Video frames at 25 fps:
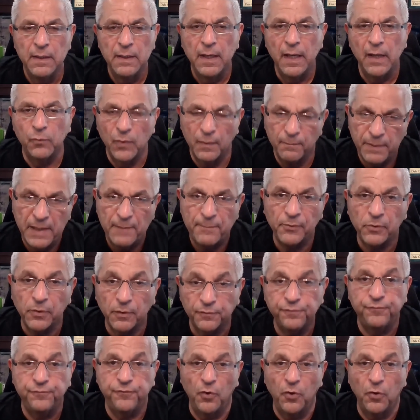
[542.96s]
And when people are
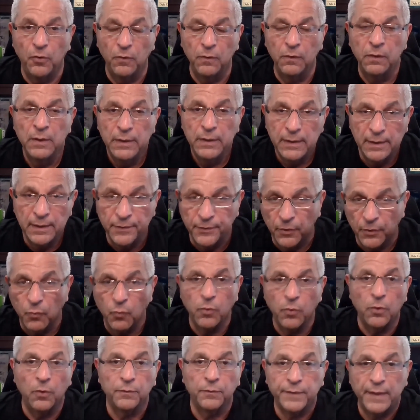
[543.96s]
full in their
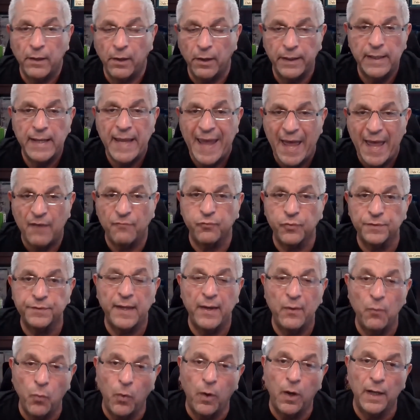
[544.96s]
world, they already have what they
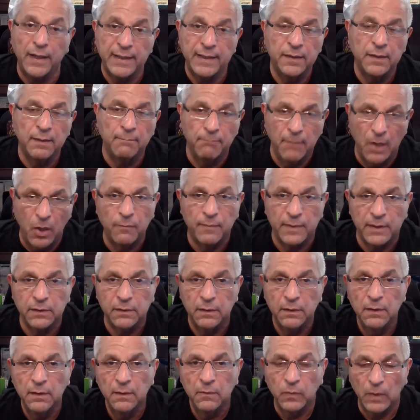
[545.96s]
want in the moment,
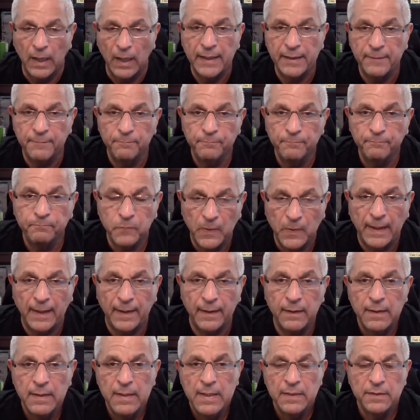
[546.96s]
right?
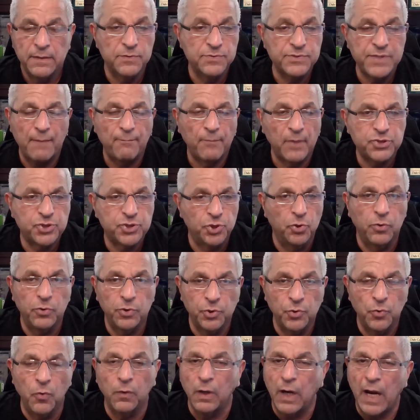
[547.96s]
Okay. There's not much you,
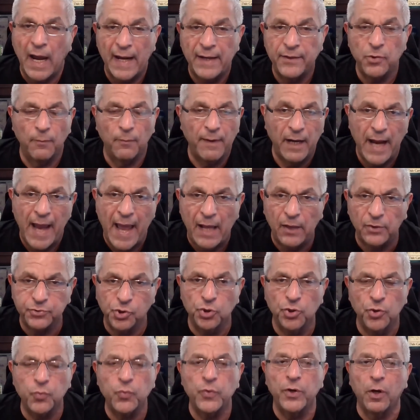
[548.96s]
you or I, no matter how
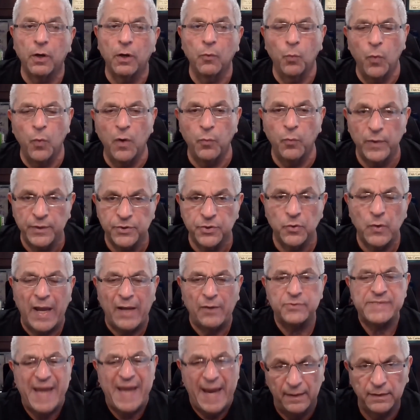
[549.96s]
good we are, what we do, how
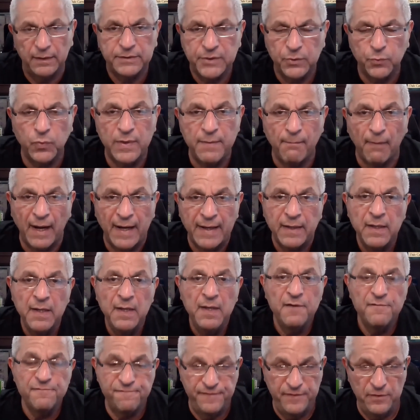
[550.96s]
talented we might
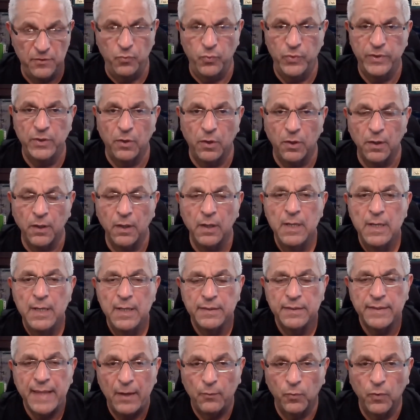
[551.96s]
feel we are,
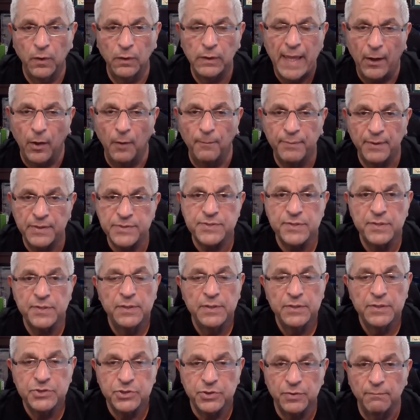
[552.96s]
that will help us
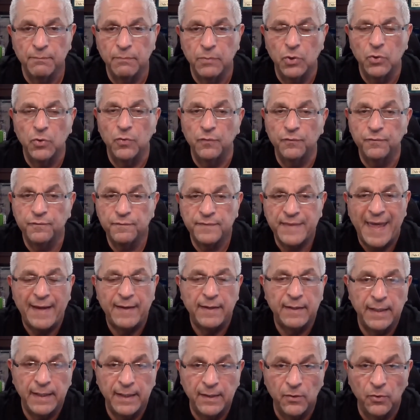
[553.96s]
to move that
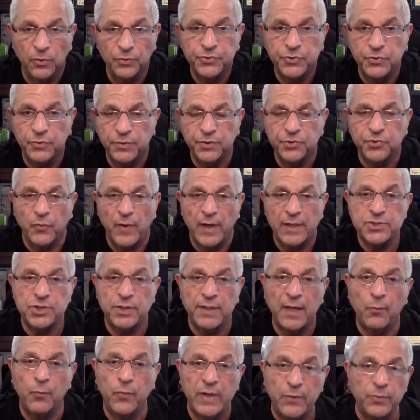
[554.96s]
needle to the direction
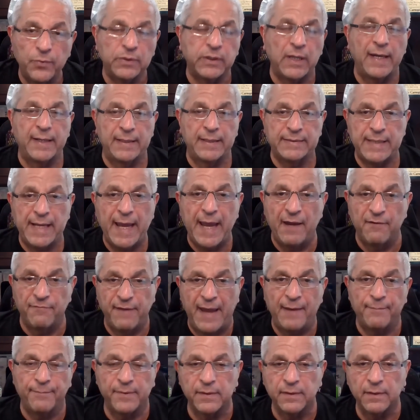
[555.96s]
that we would like it to have
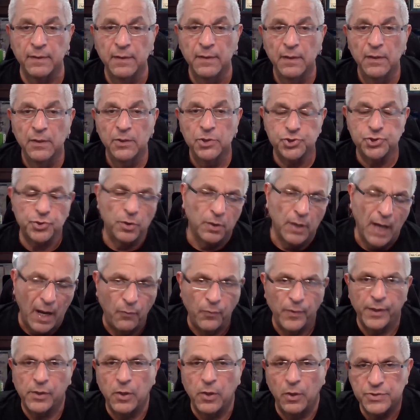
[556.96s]
happen. Sure, I
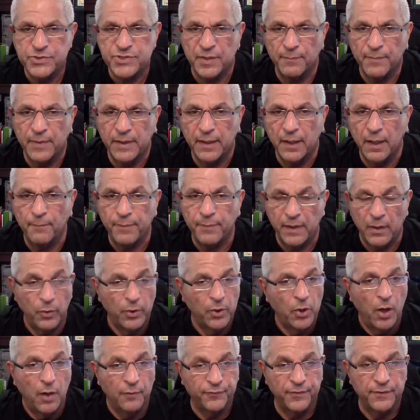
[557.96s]
want to call somebody up and I want to
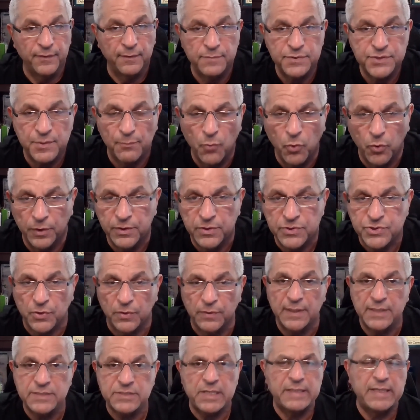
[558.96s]
offer them some more dessert. And
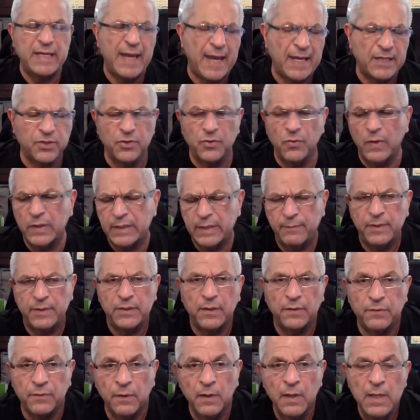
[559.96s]
they say, Yeah, you know what? Give me
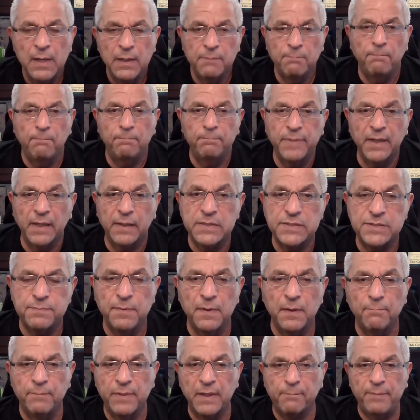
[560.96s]
another big
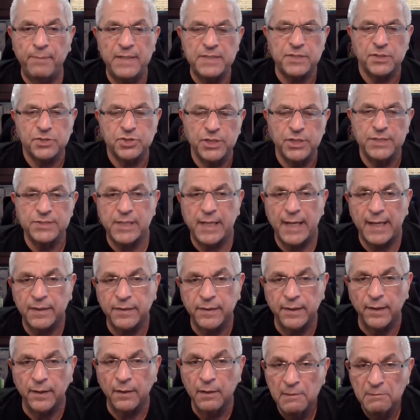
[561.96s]
a big piece of cheesecake
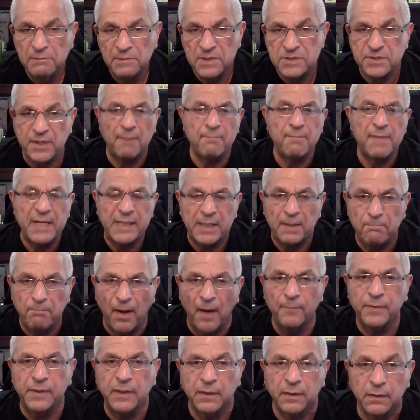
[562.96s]
there. This time make it
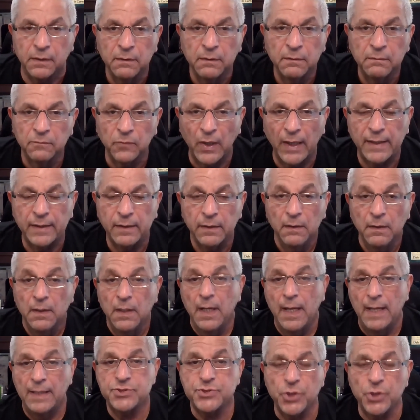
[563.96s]
pumpkin, right?
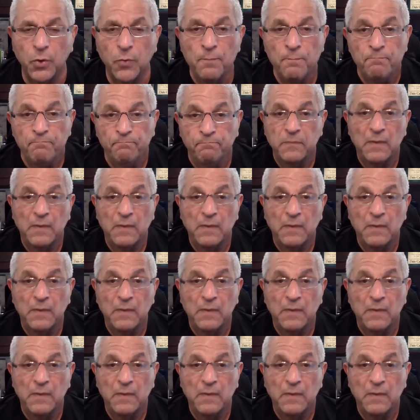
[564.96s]
And so,